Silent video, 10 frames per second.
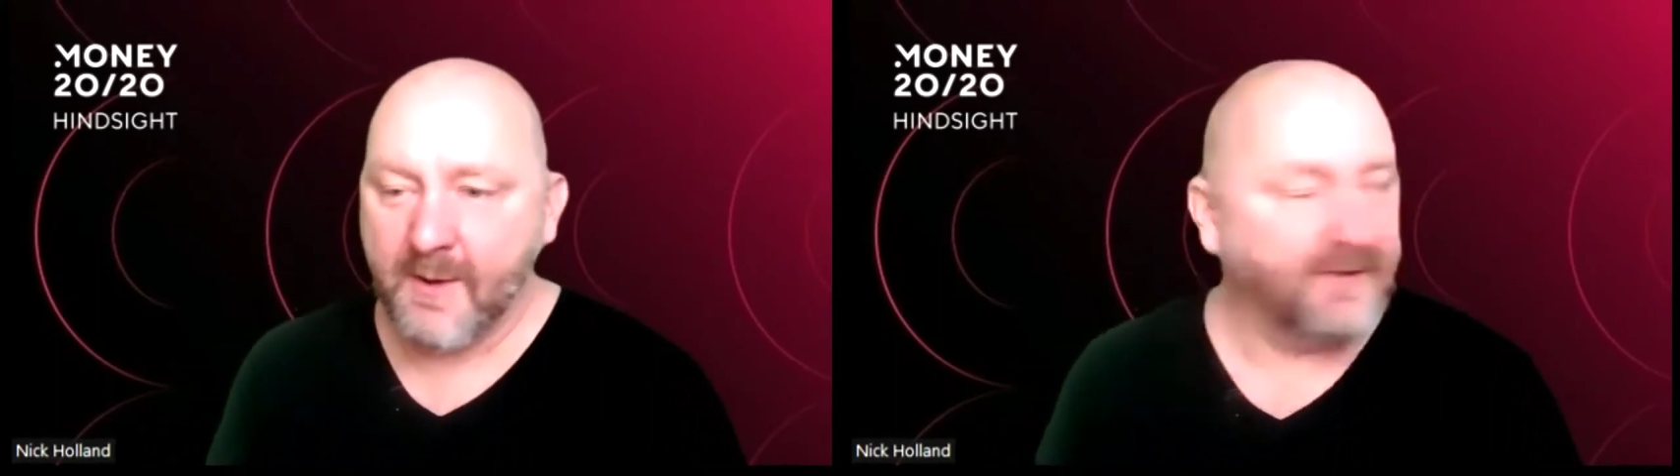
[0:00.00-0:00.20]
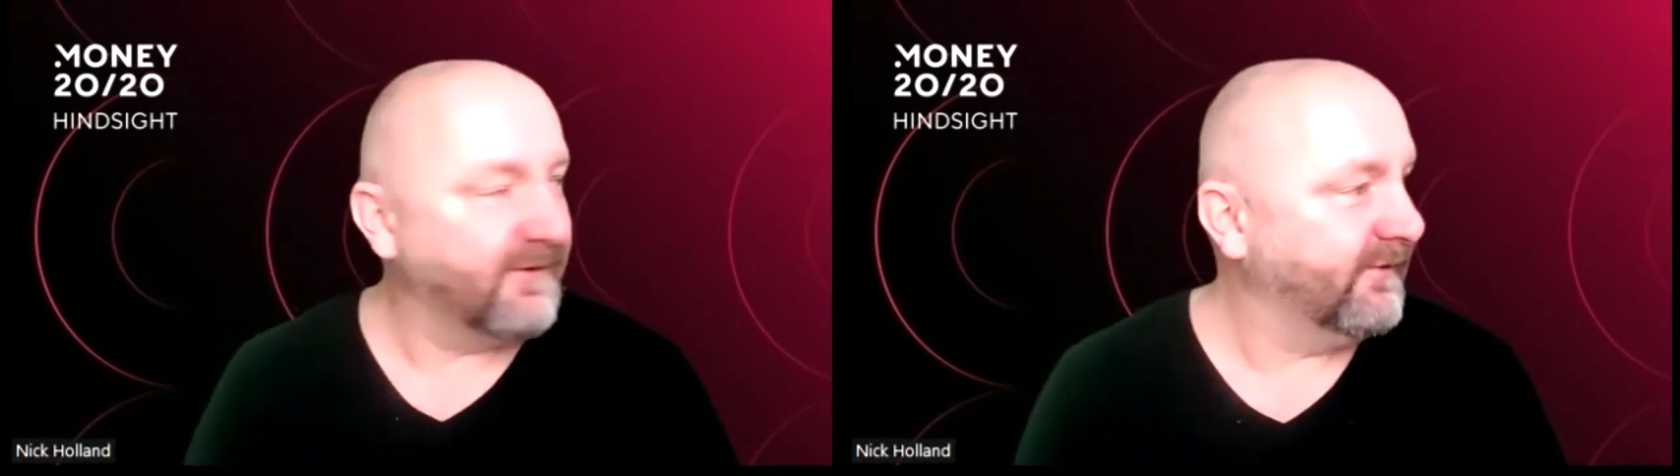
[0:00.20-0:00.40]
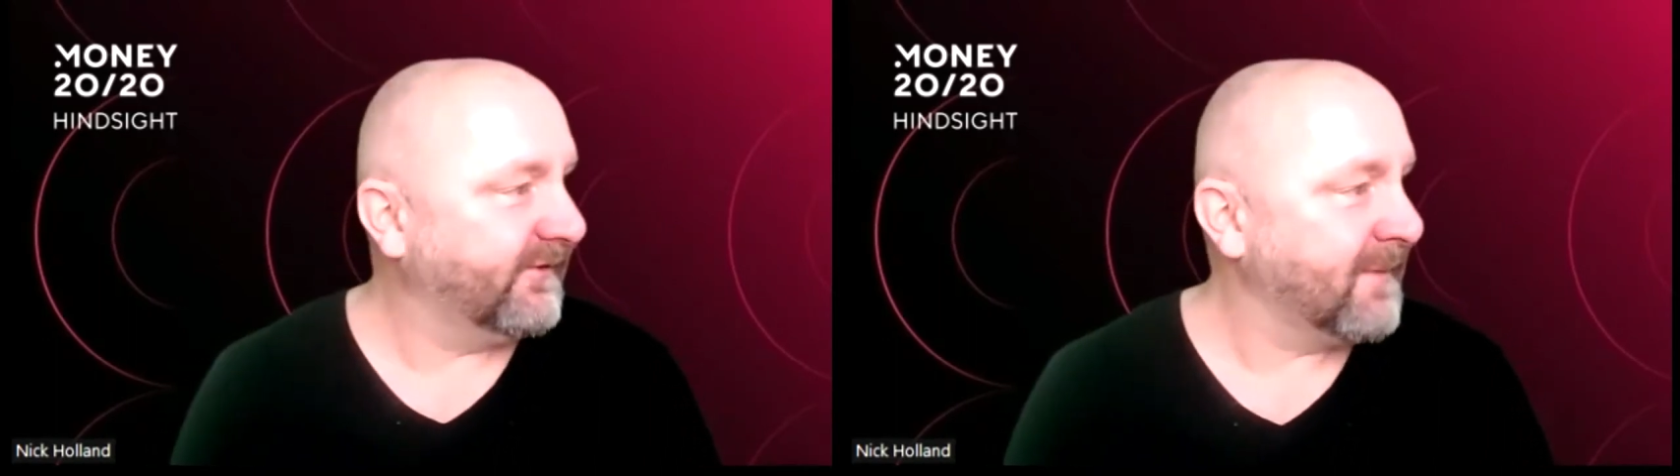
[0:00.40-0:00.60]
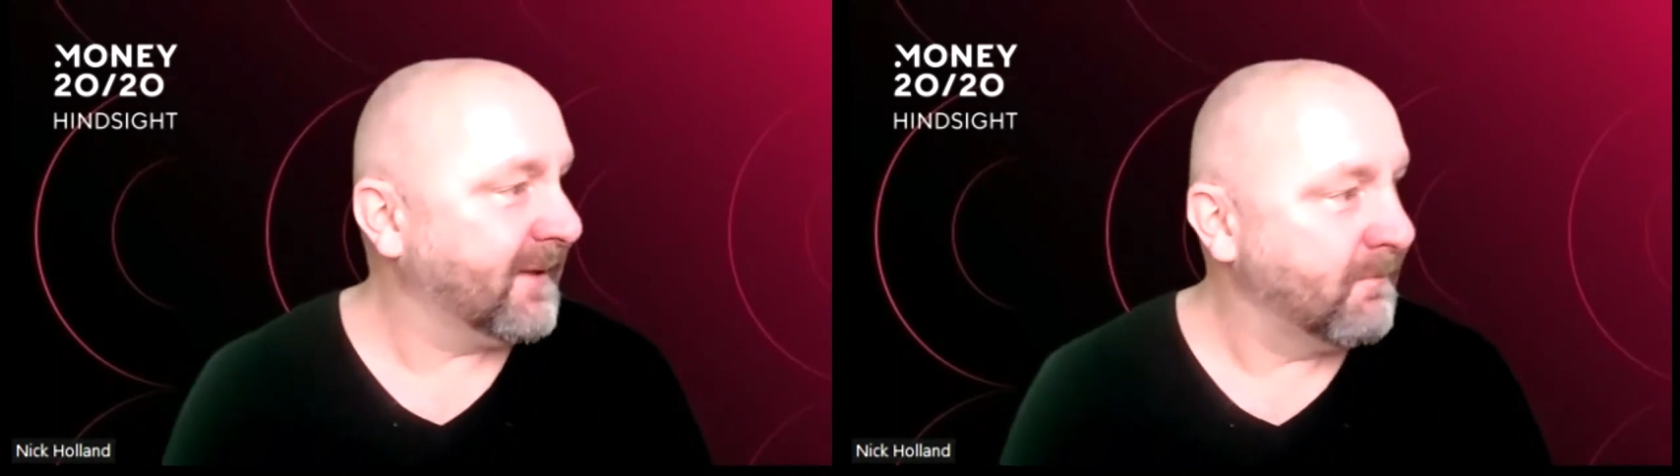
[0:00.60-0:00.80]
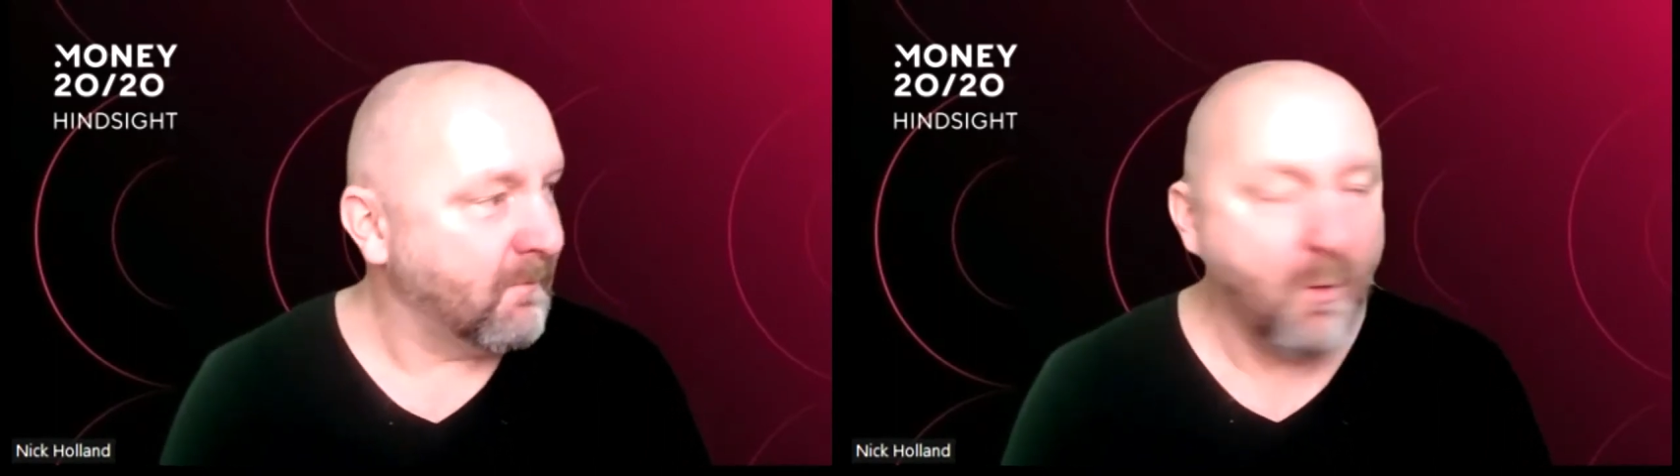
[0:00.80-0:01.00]
It's, it's
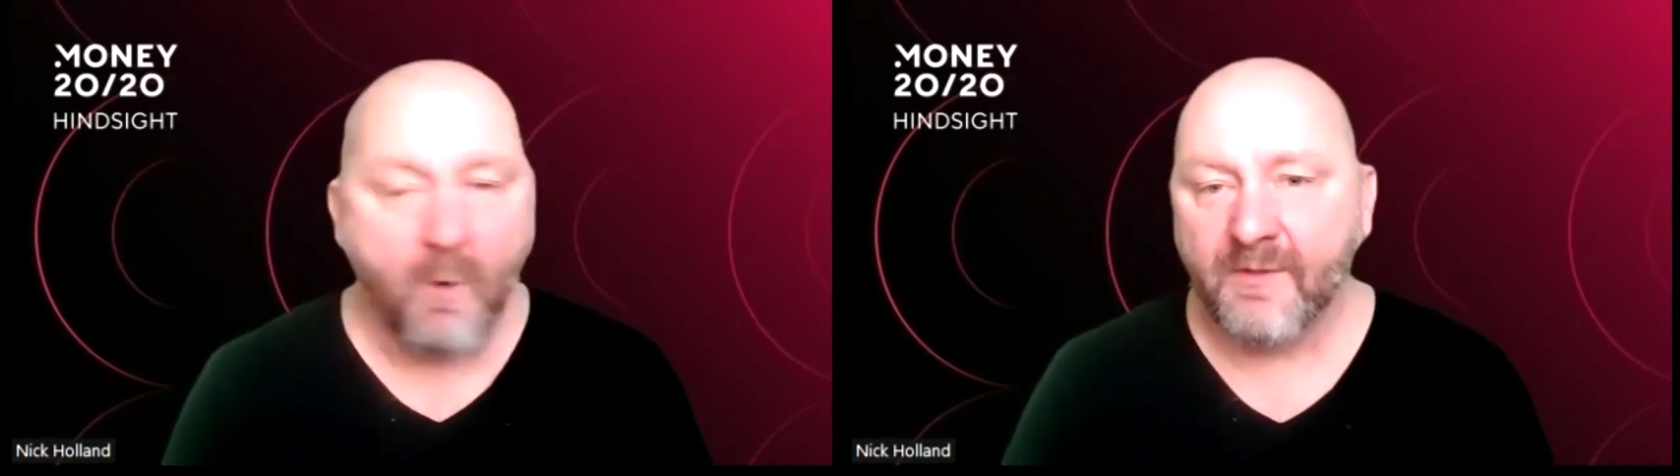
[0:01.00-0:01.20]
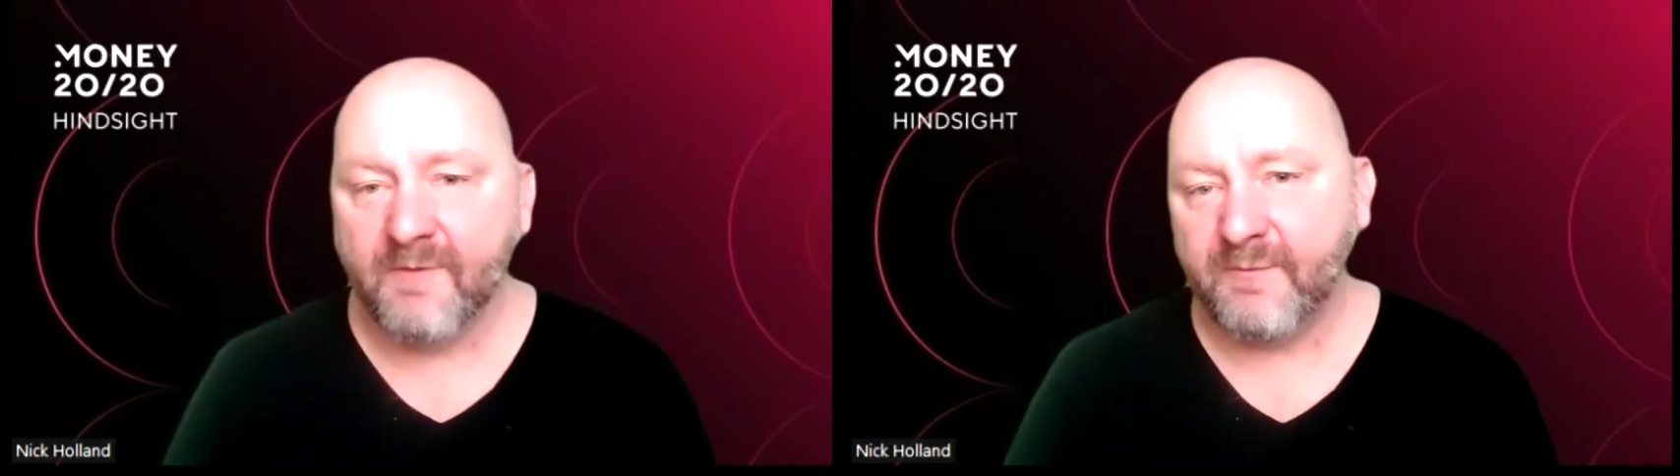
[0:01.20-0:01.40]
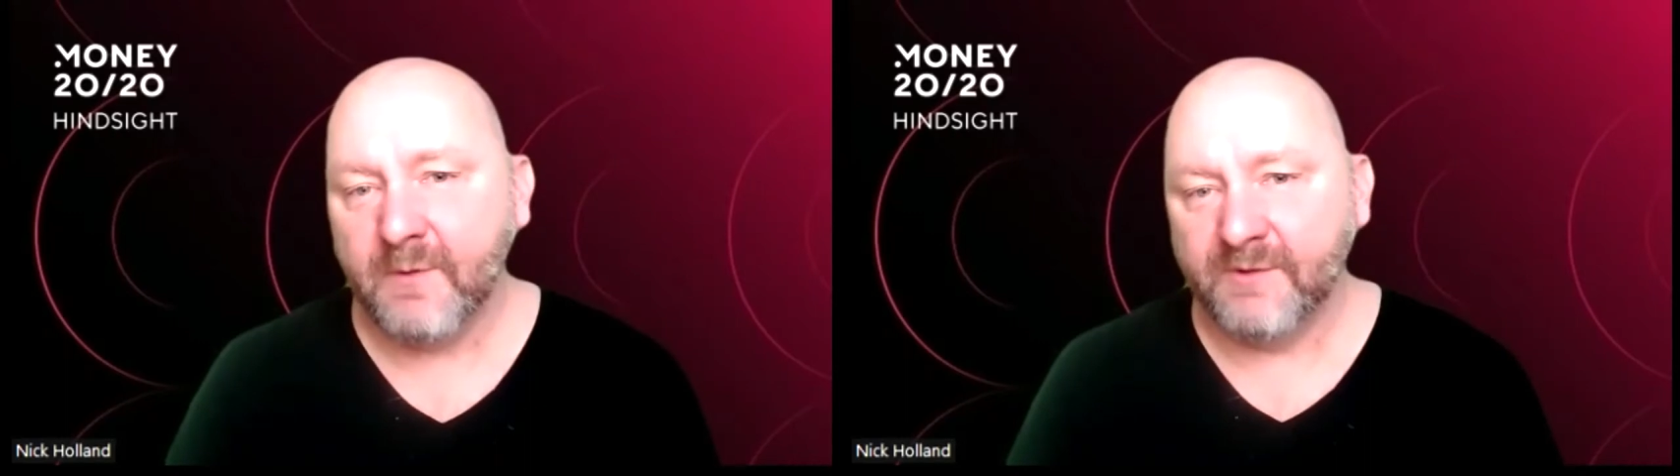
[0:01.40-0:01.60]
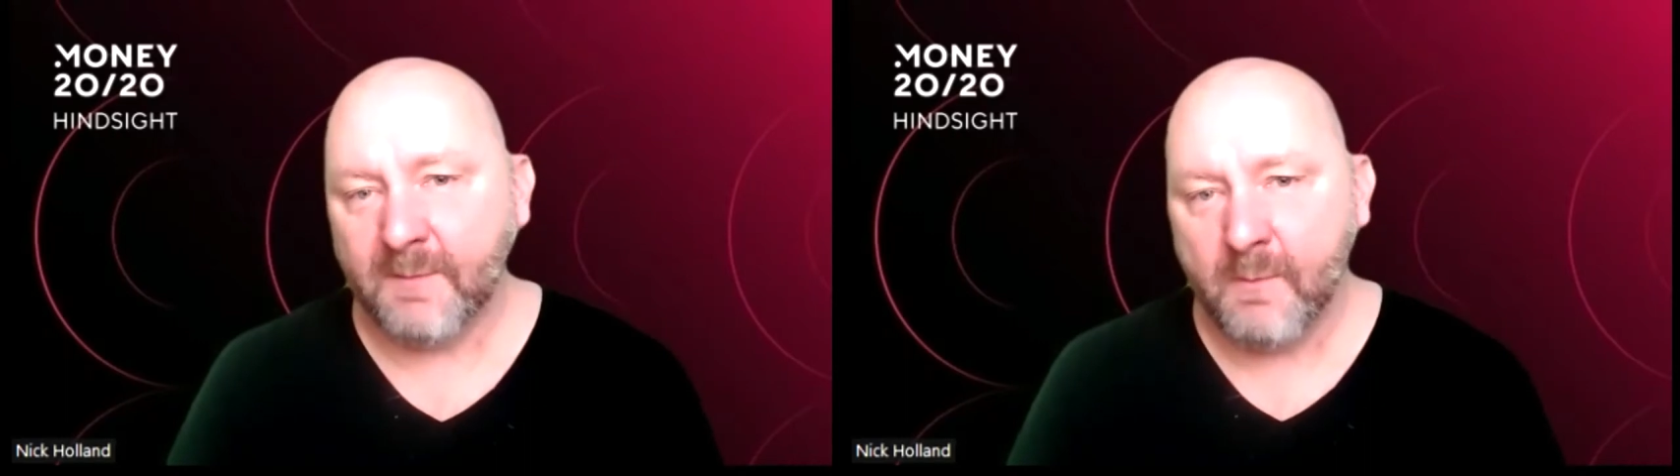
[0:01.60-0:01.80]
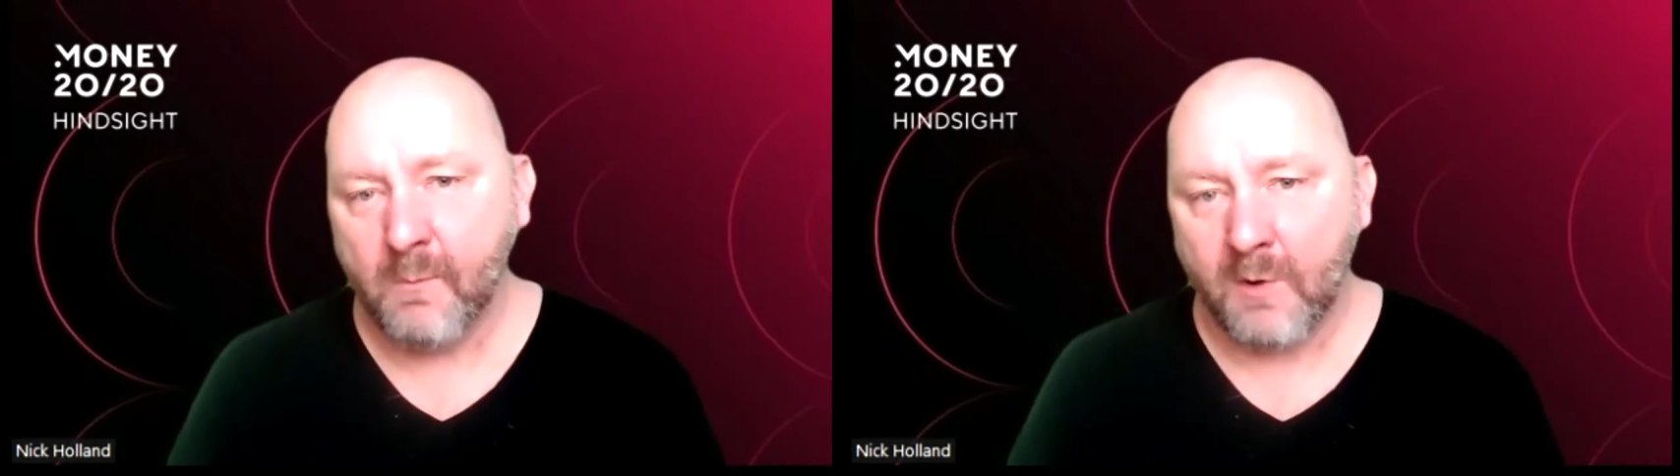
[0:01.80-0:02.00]
something more that fills up
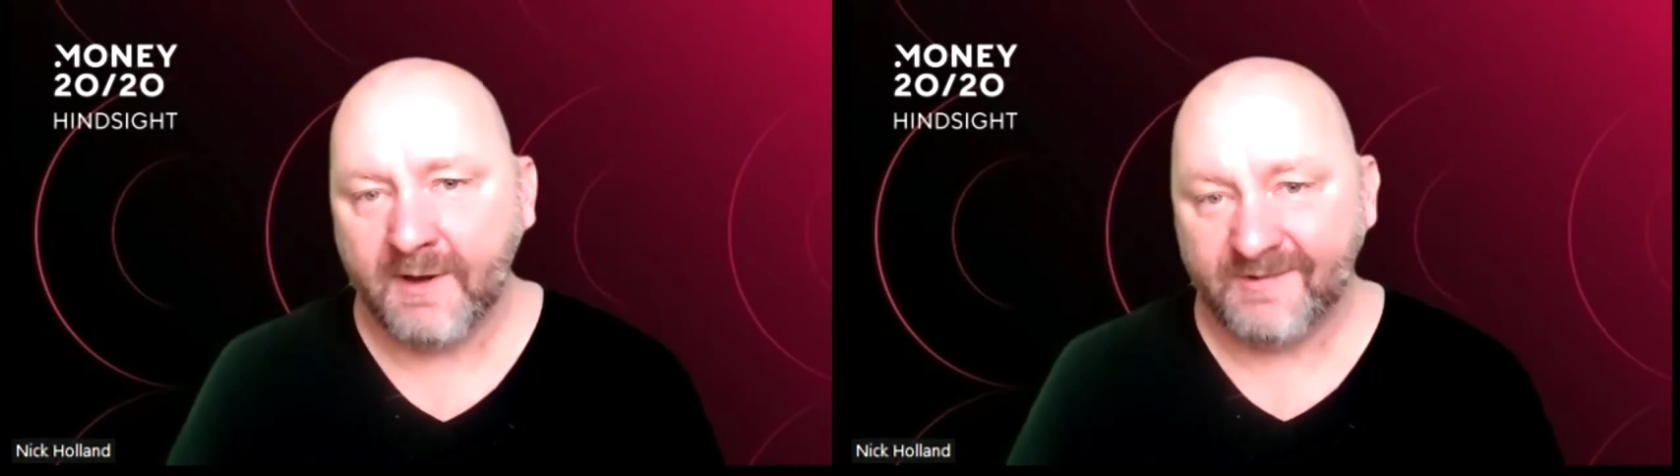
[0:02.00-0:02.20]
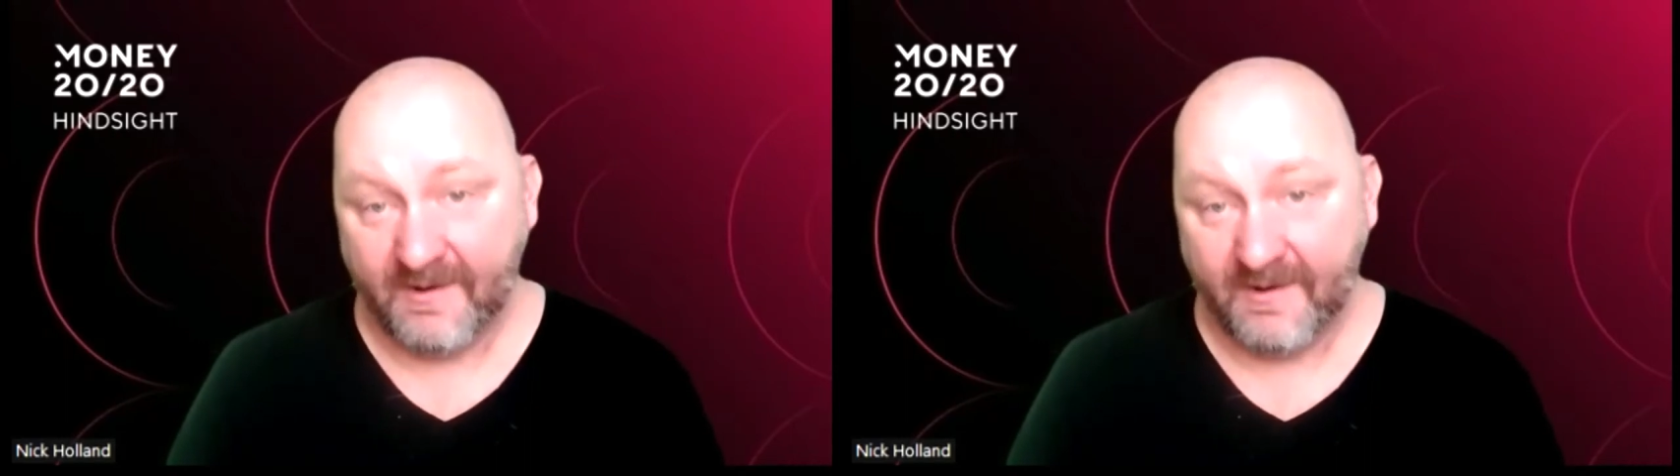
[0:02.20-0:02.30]
my wallet,